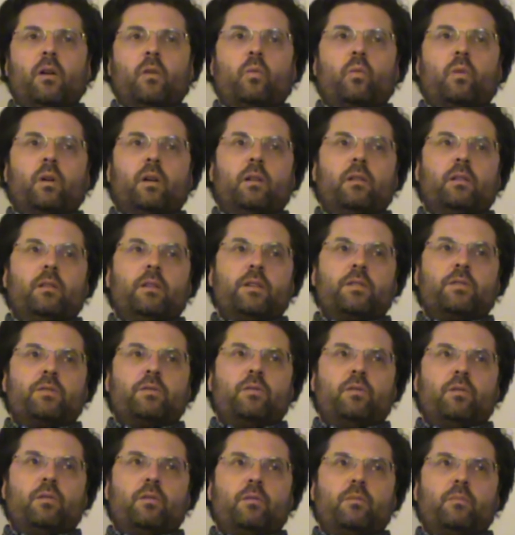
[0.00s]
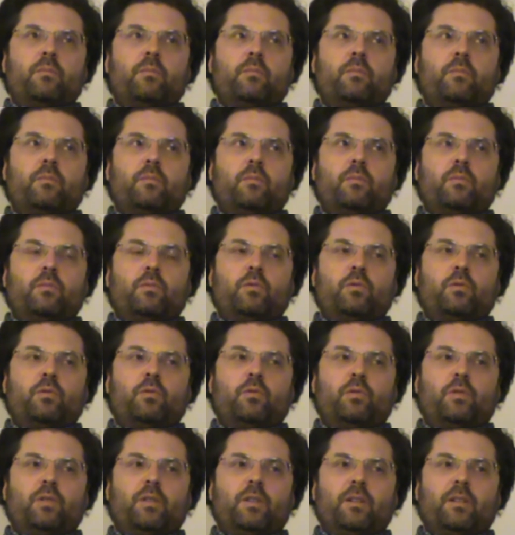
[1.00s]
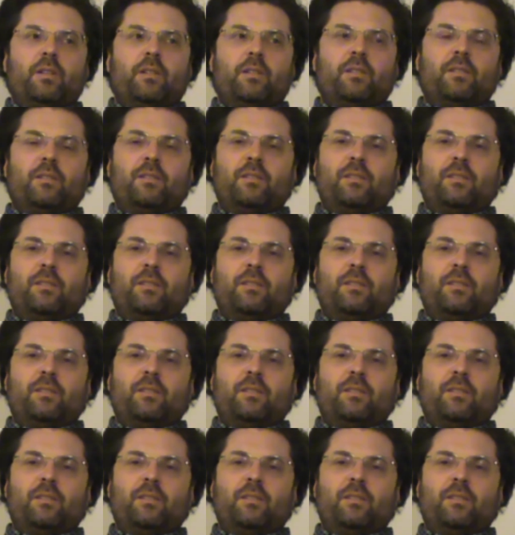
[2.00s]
Well, let's go on to the